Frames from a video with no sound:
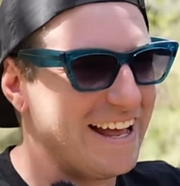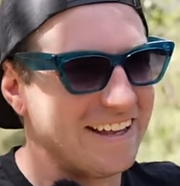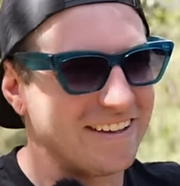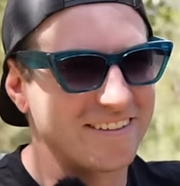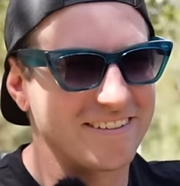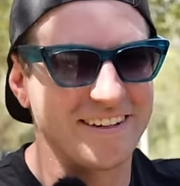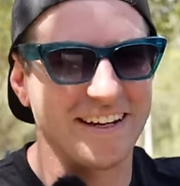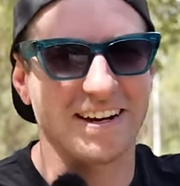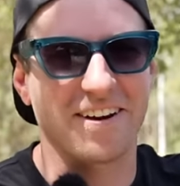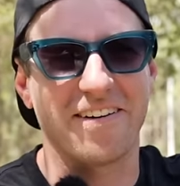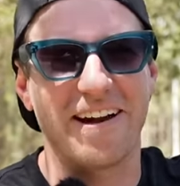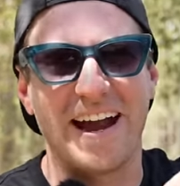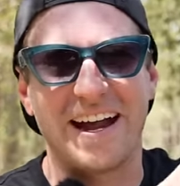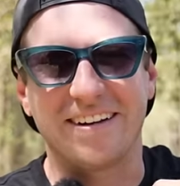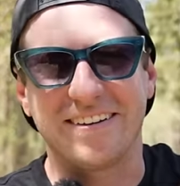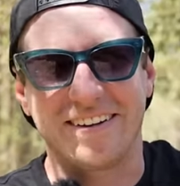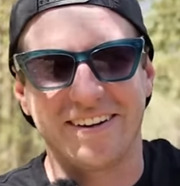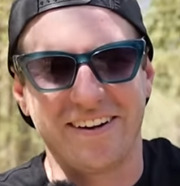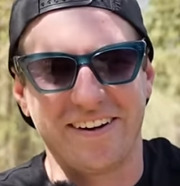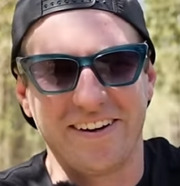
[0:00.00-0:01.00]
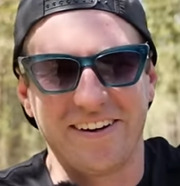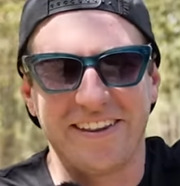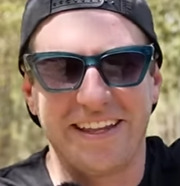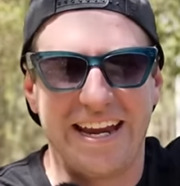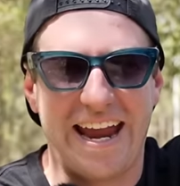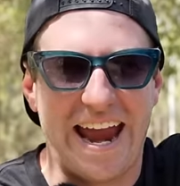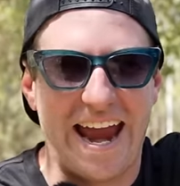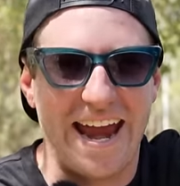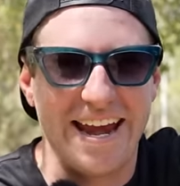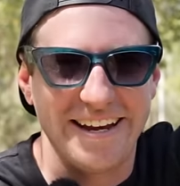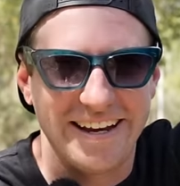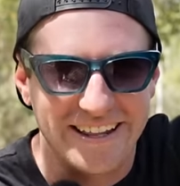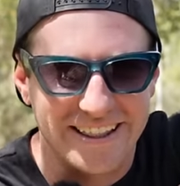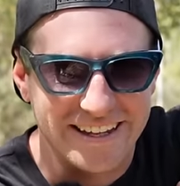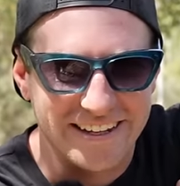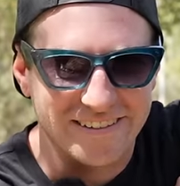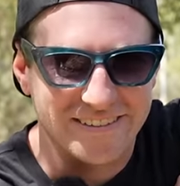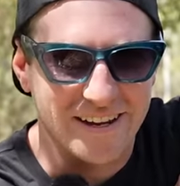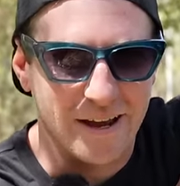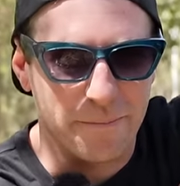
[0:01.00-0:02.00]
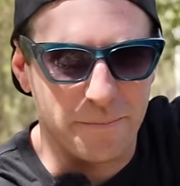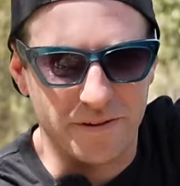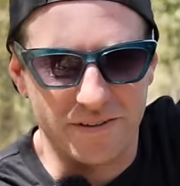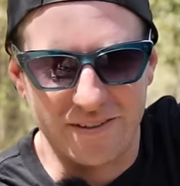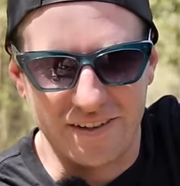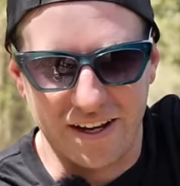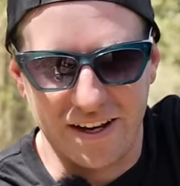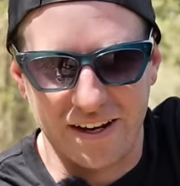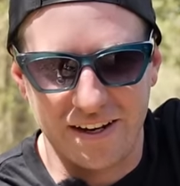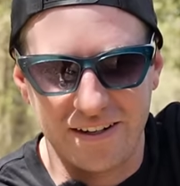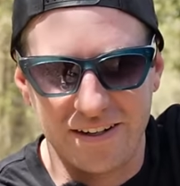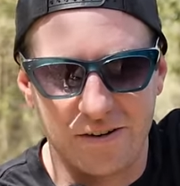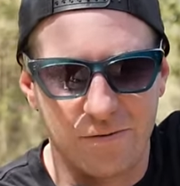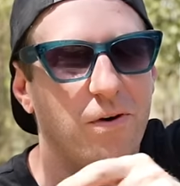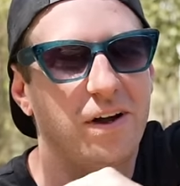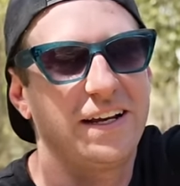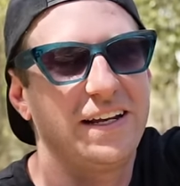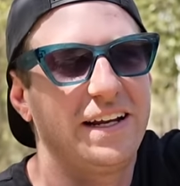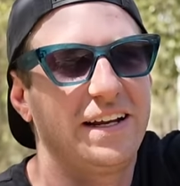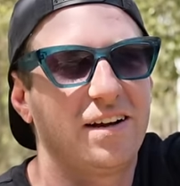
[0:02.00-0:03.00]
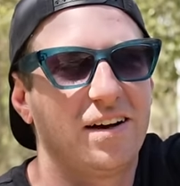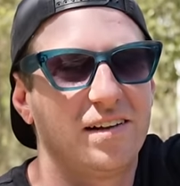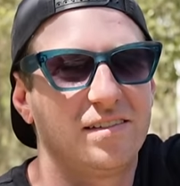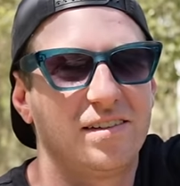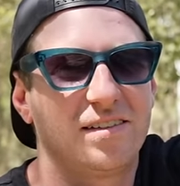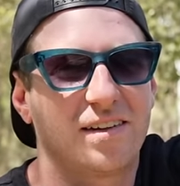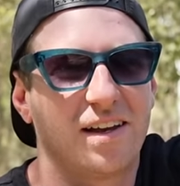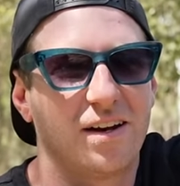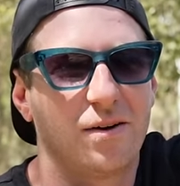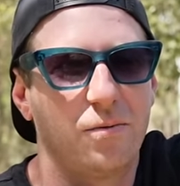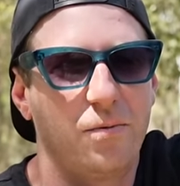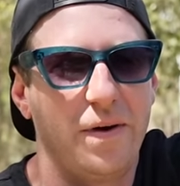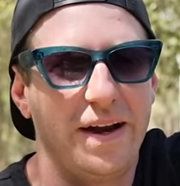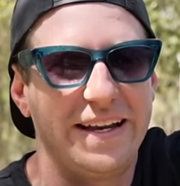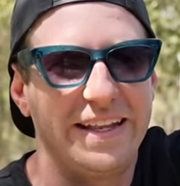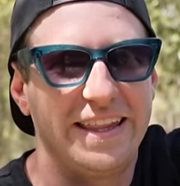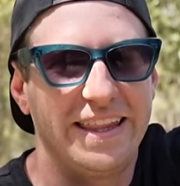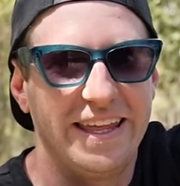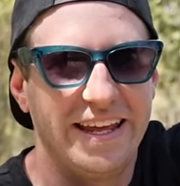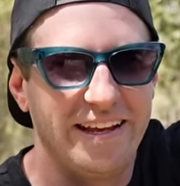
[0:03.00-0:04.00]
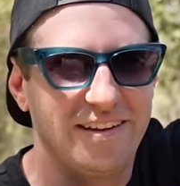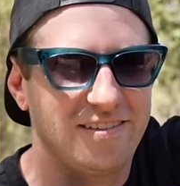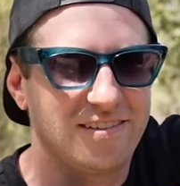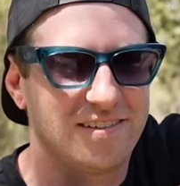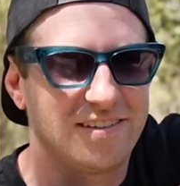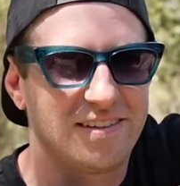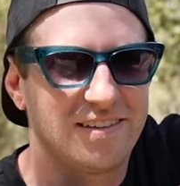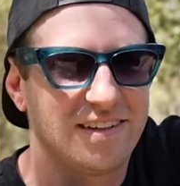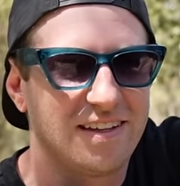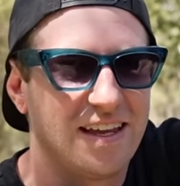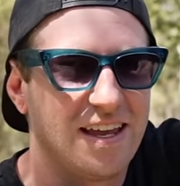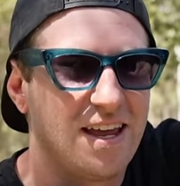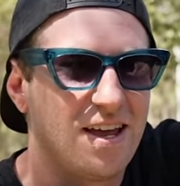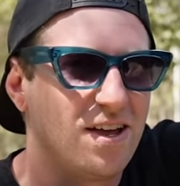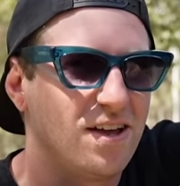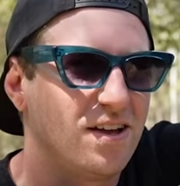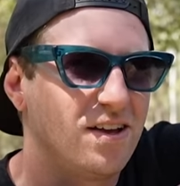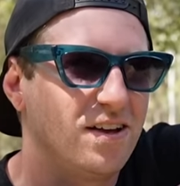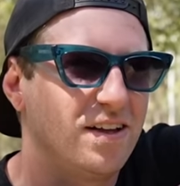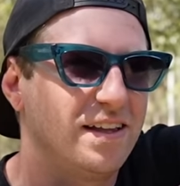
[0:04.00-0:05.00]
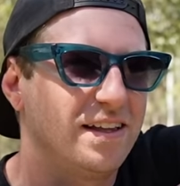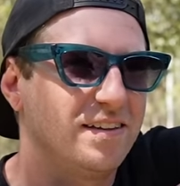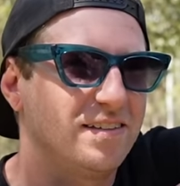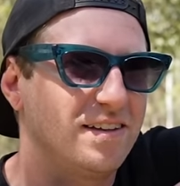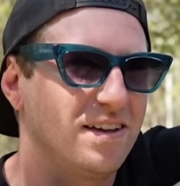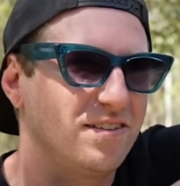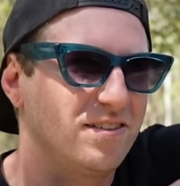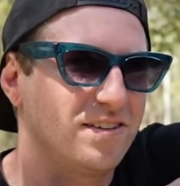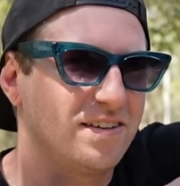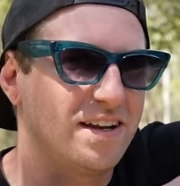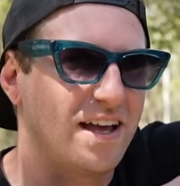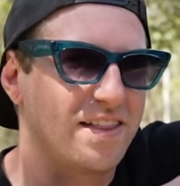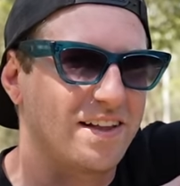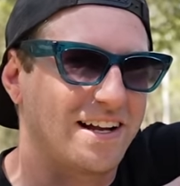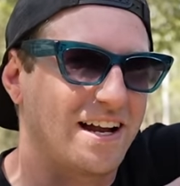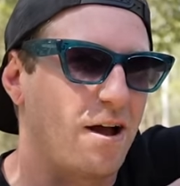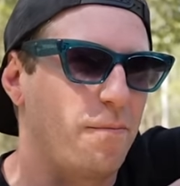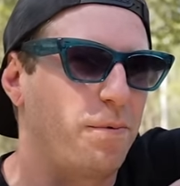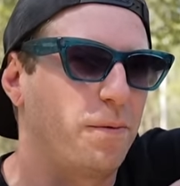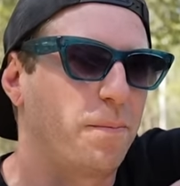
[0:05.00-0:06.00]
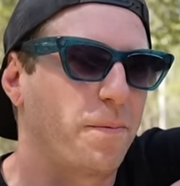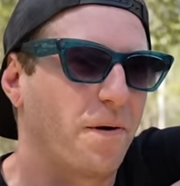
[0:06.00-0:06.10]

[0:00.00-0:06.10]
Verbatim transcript: stick around to the end of this episode. One of you guys is going to win this. There's also another couple